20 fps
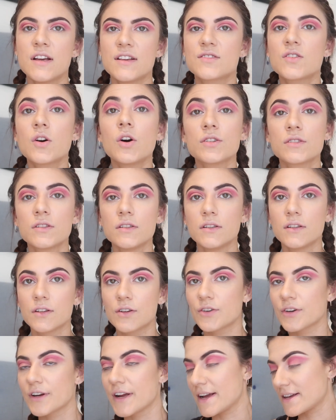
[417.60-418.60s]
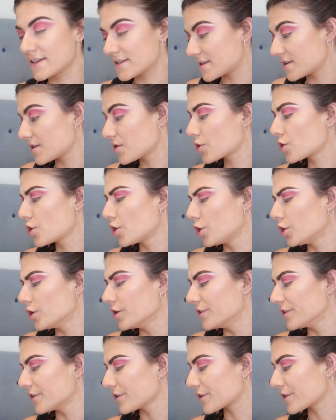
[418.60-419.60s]
is cutting the crease.
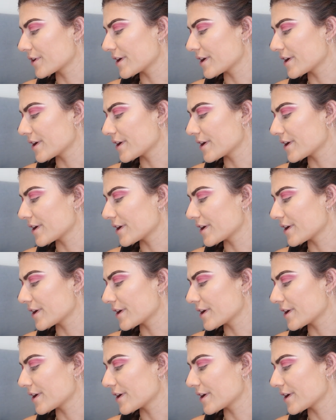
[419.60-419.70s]
Cutting the